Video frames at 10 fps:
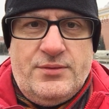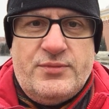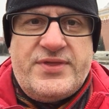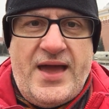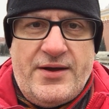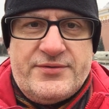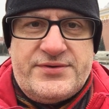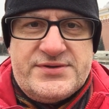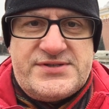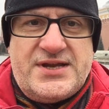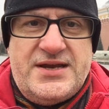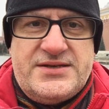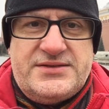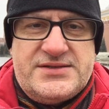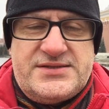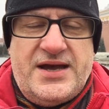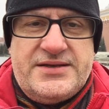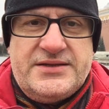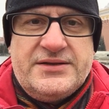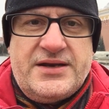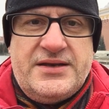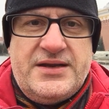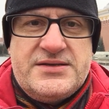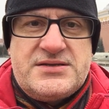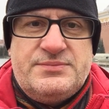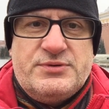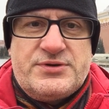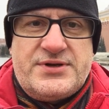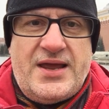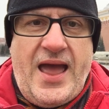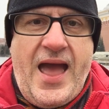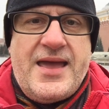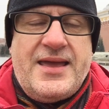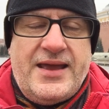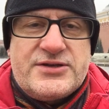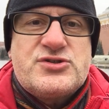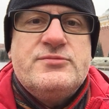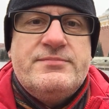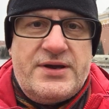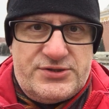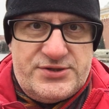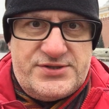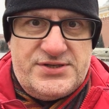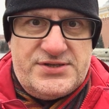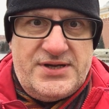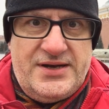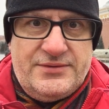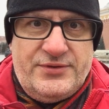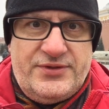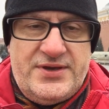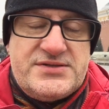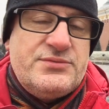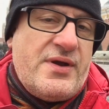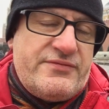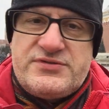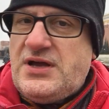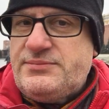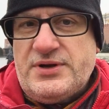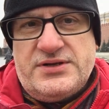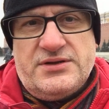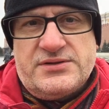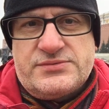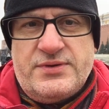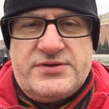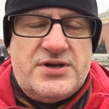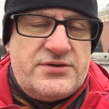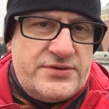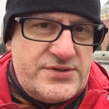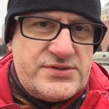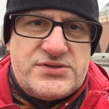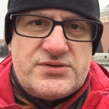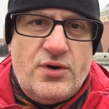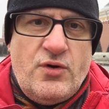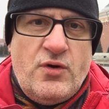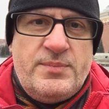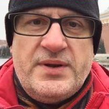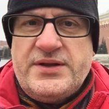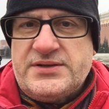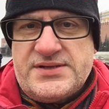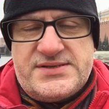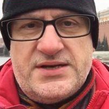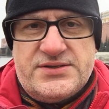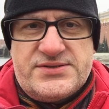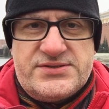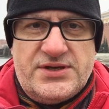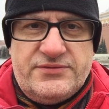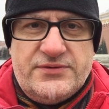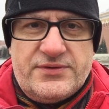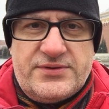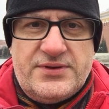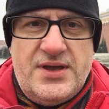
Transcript: without the state deciding that it needs to put uh, extra measures into dealing with these, the way, for example, it deals with terrorists or political dissenters and so forth.